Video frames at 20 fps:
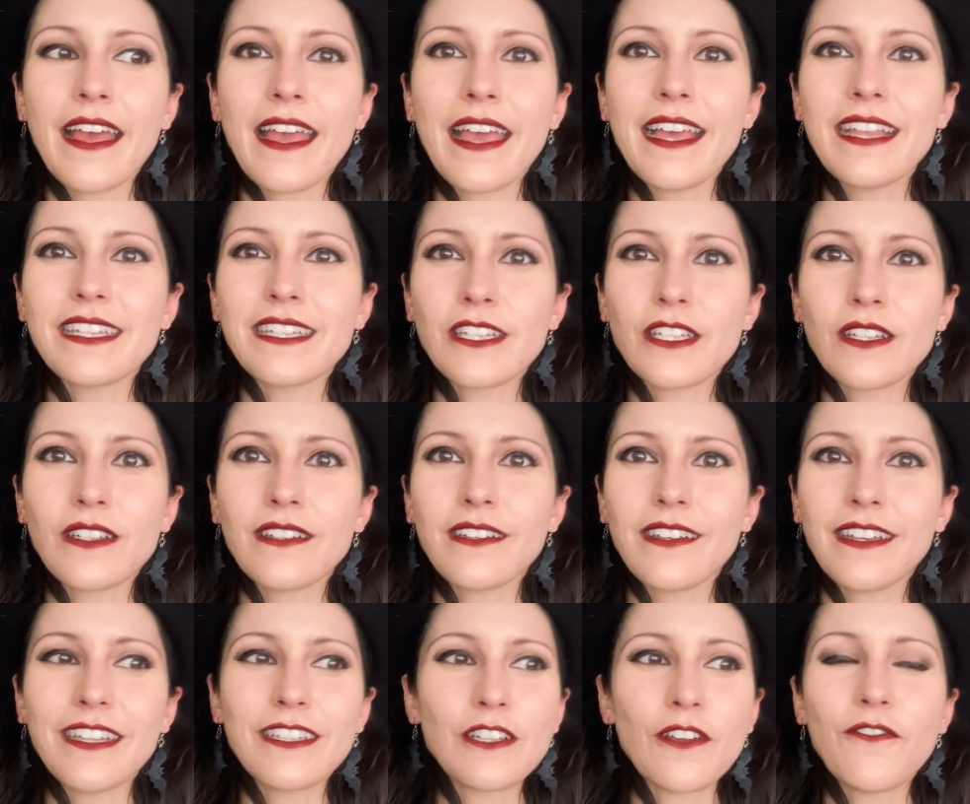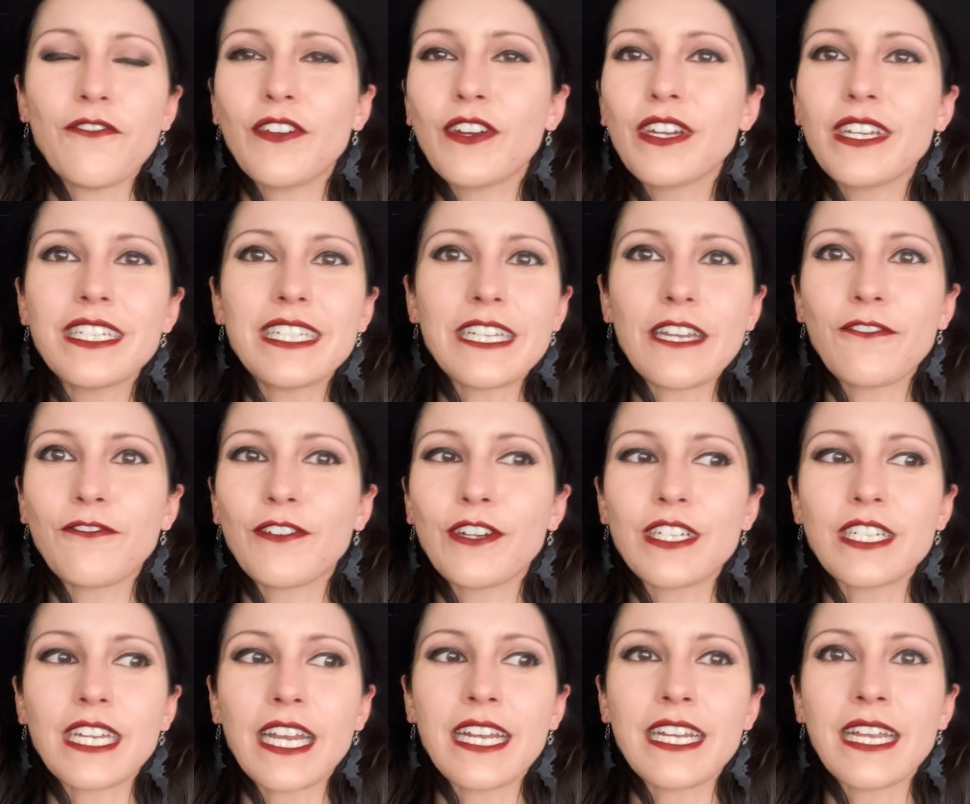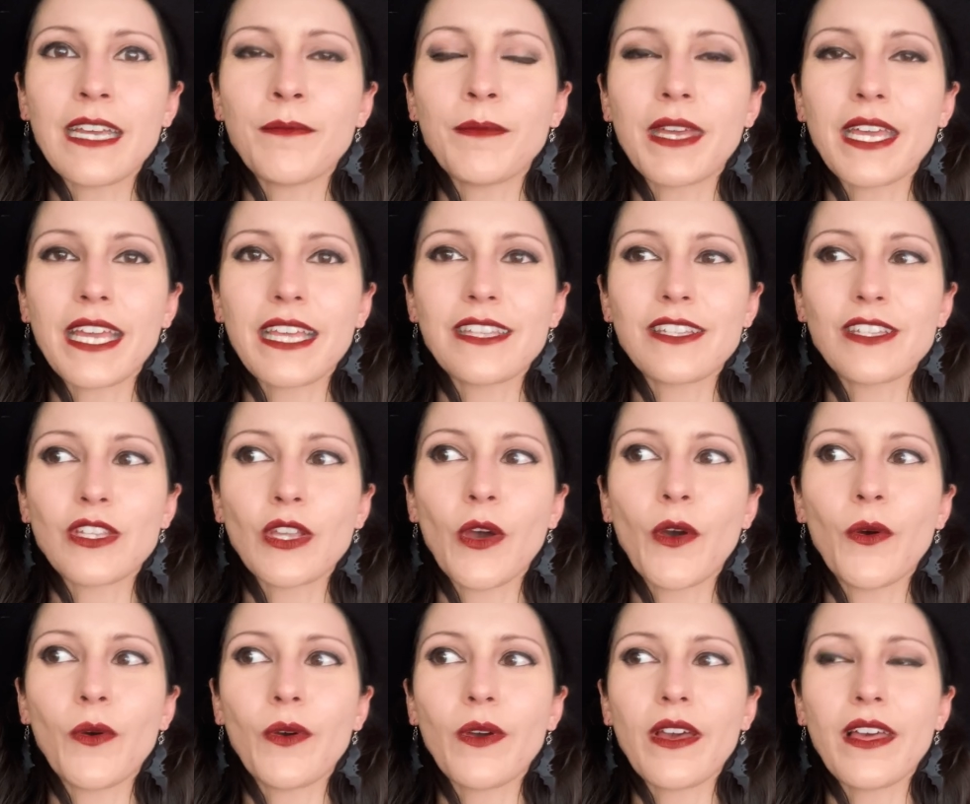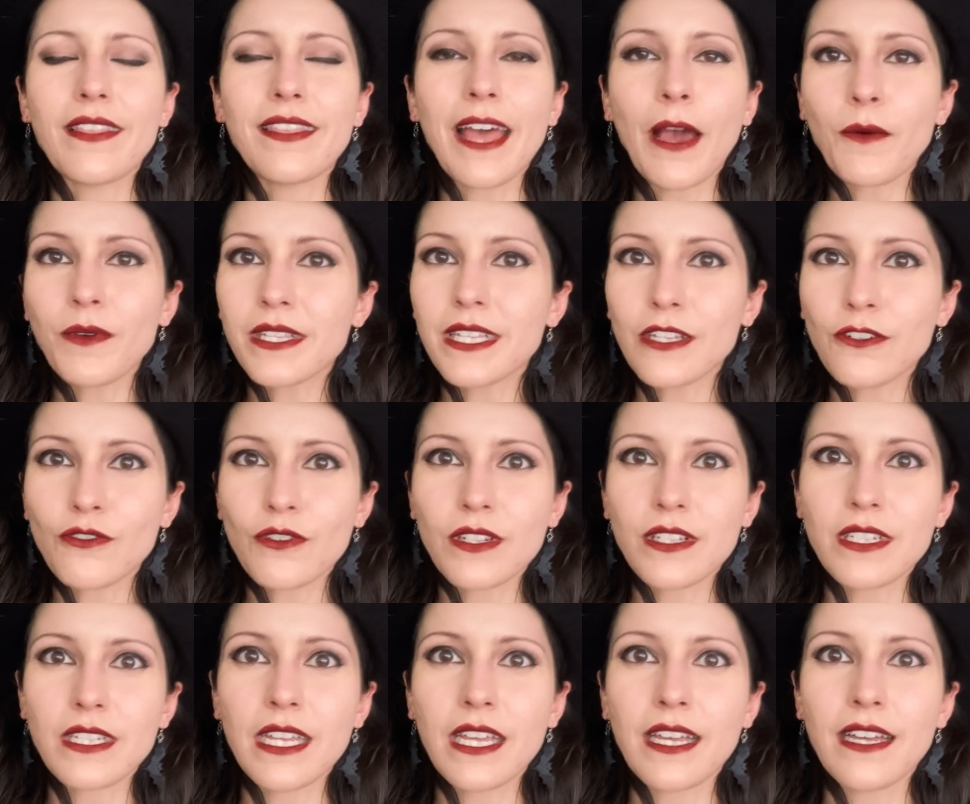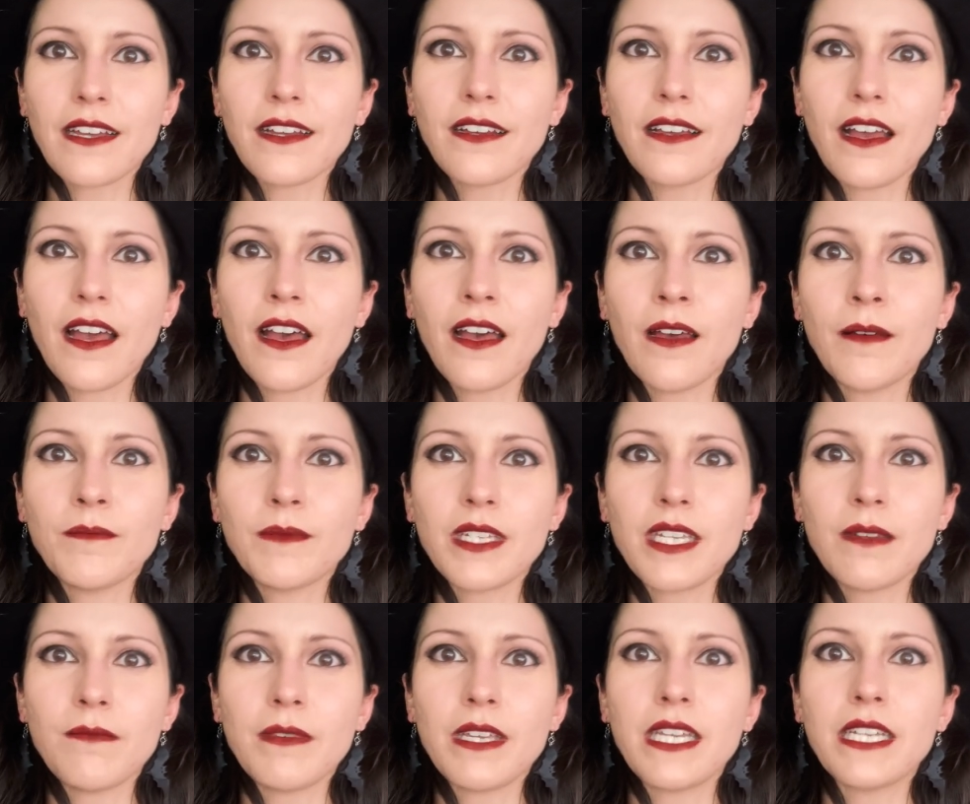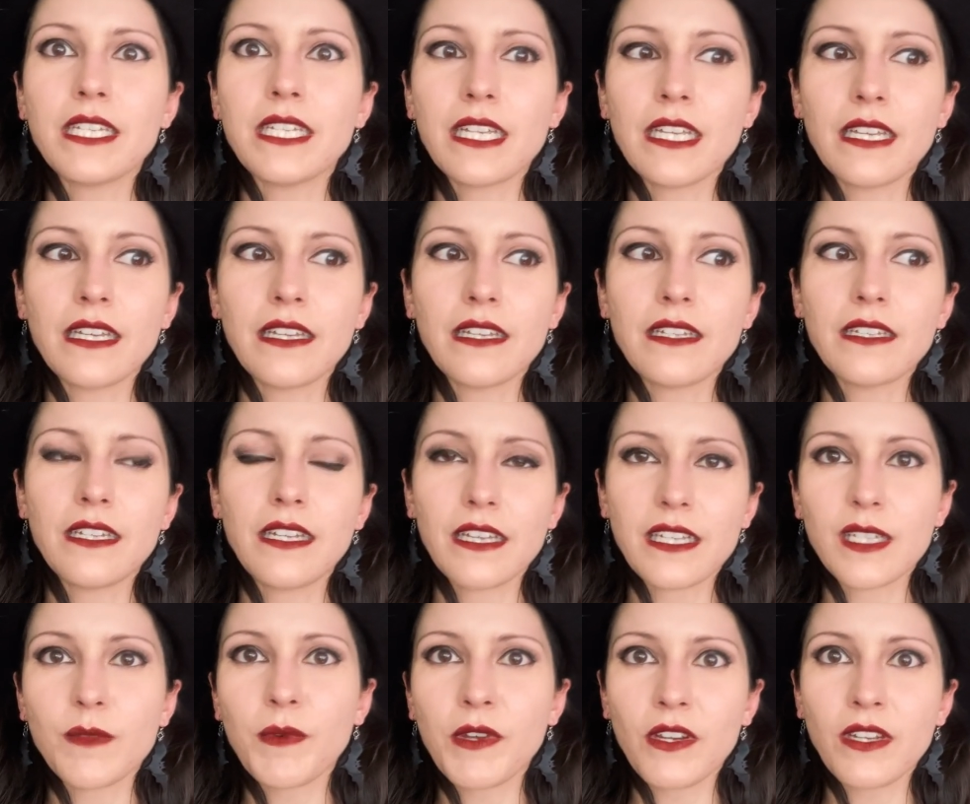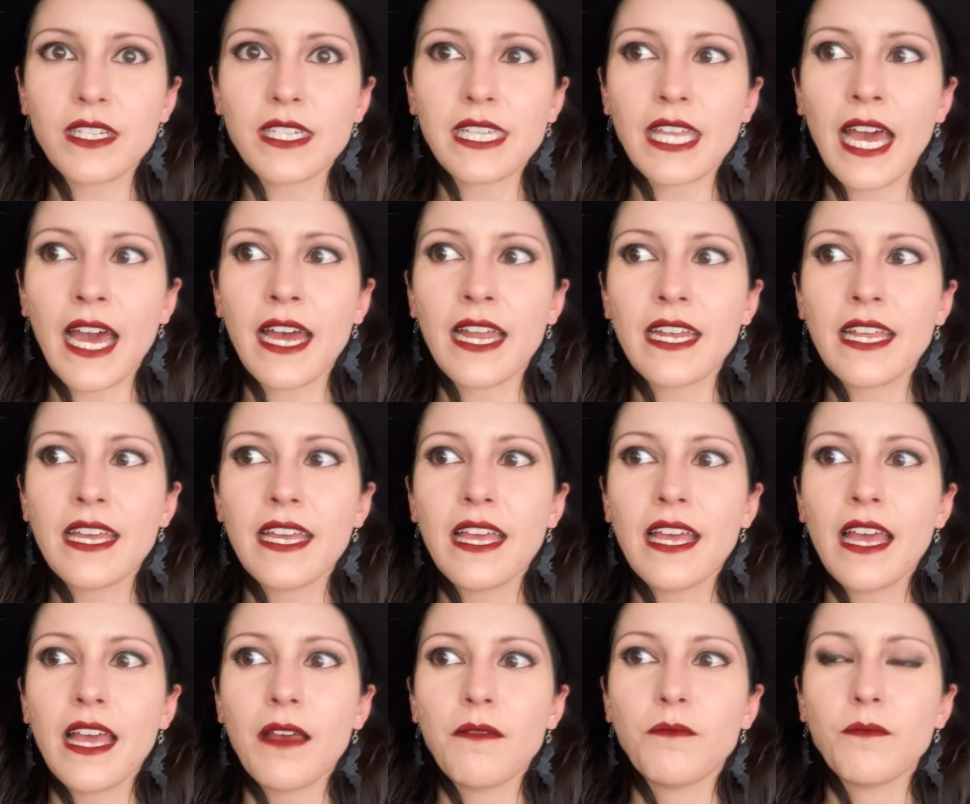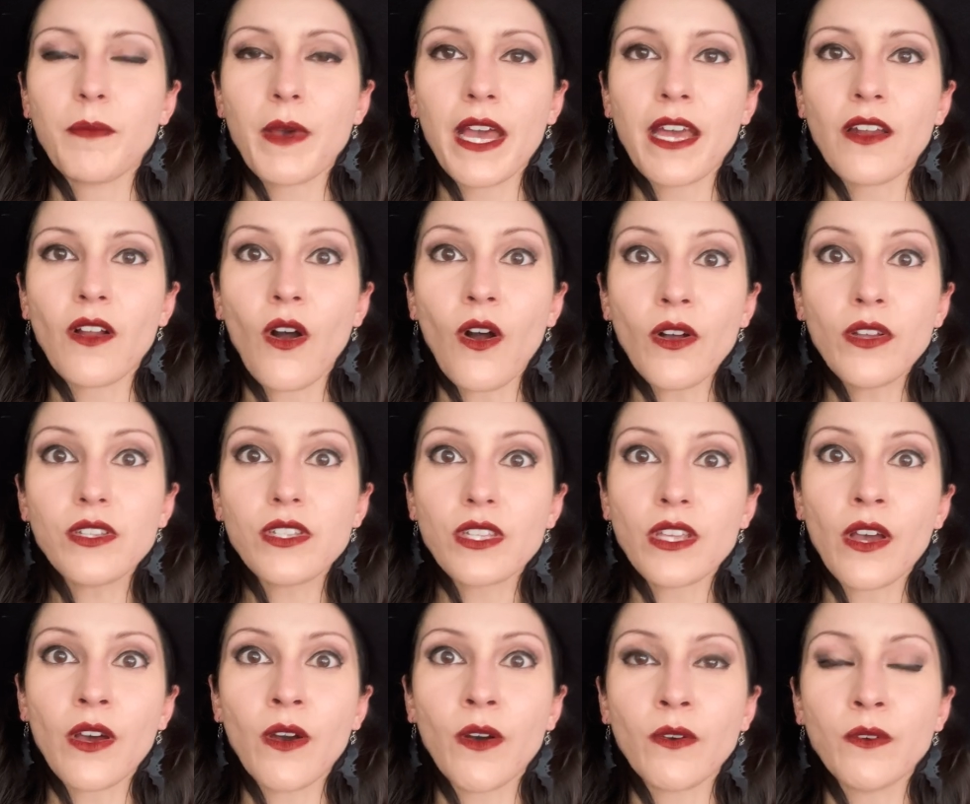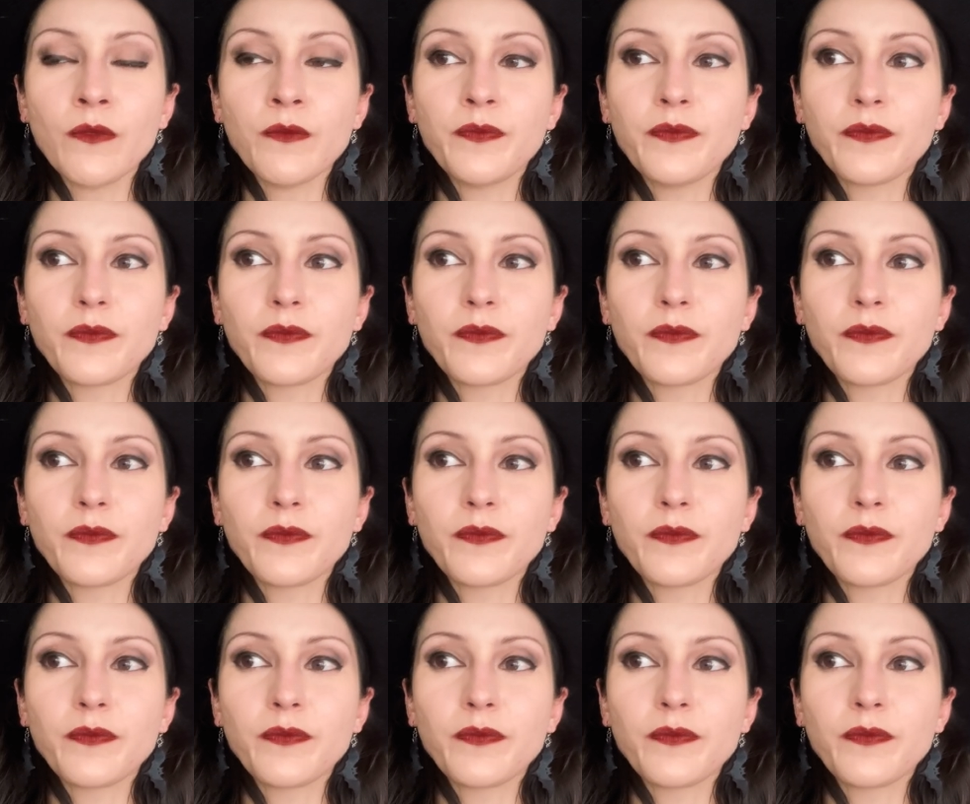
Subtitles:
it's a very different dynamic. And so that was interesting to me to experience that. But also,